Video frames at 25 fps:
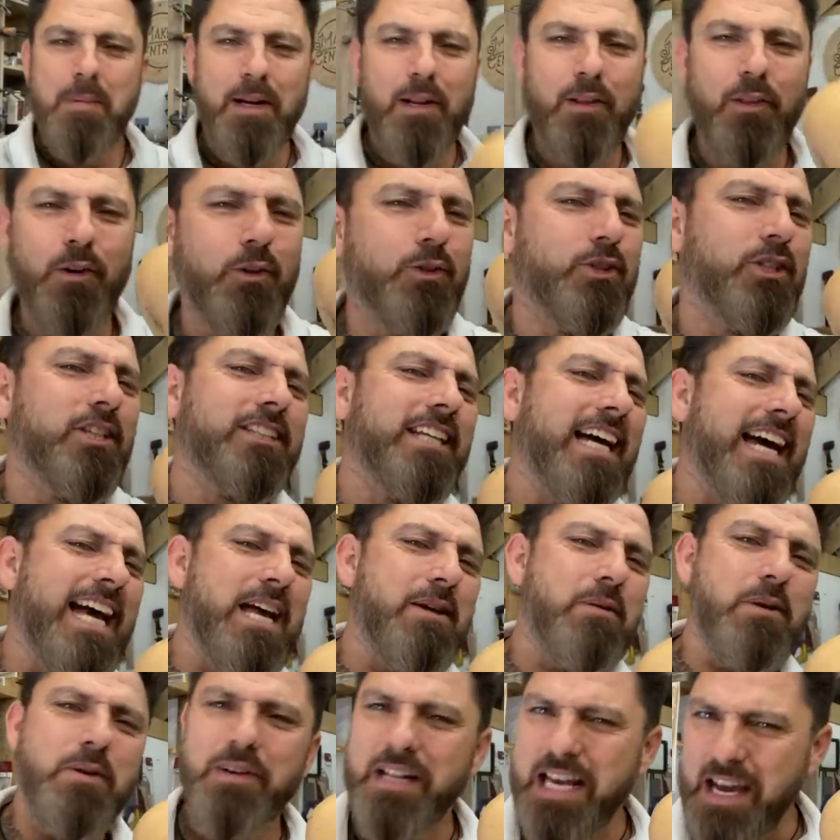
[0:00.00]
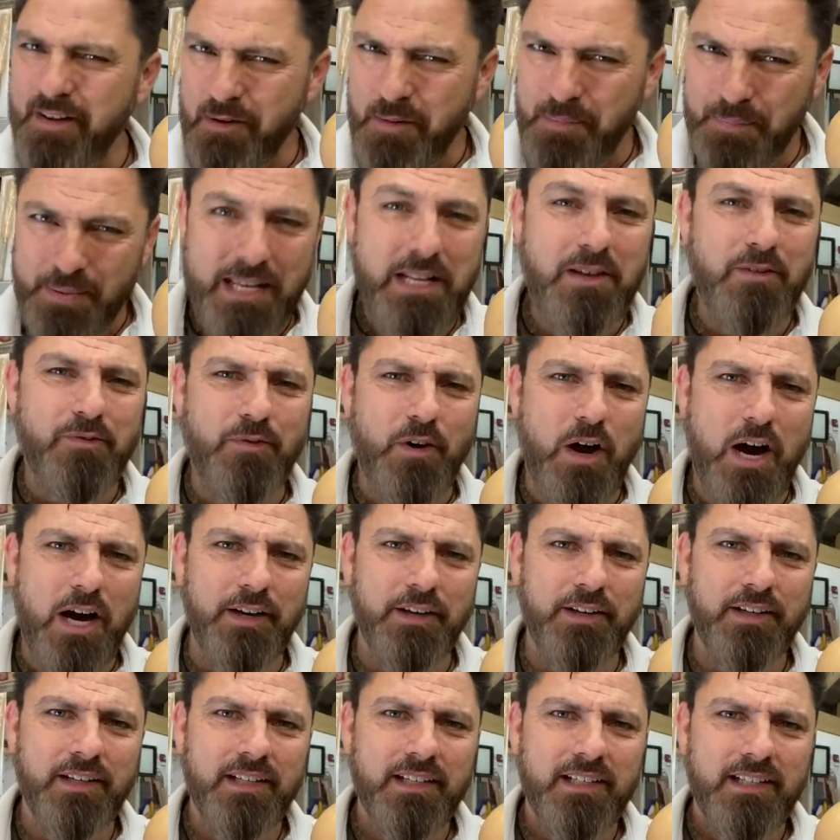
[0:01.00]
But I thought today we would have a bit of
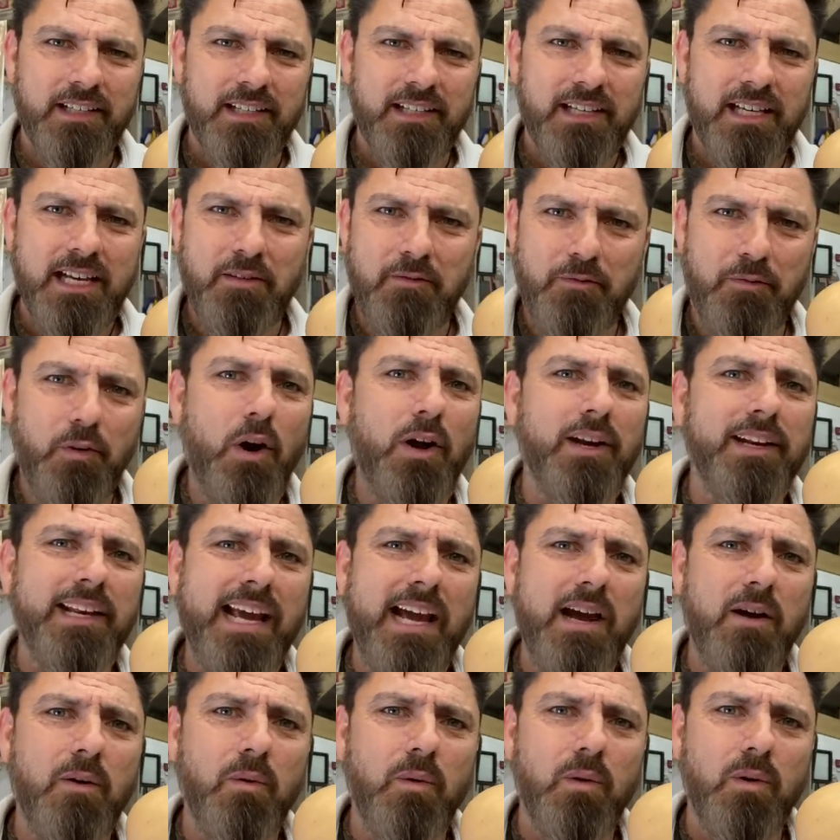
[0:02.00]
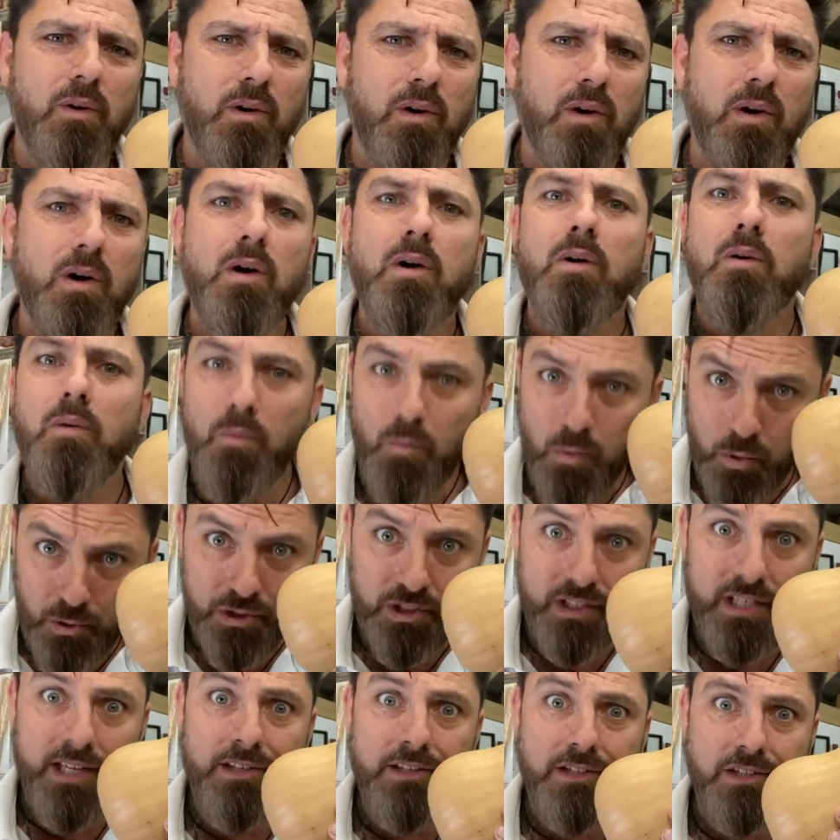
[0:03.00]
fun and find out
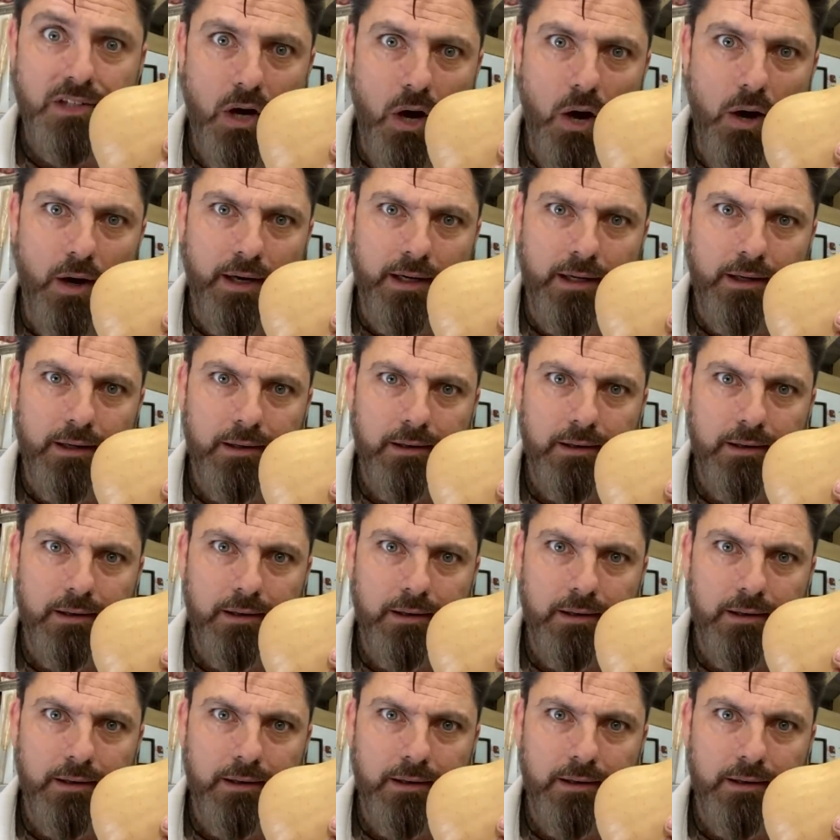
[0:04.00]
what's inside.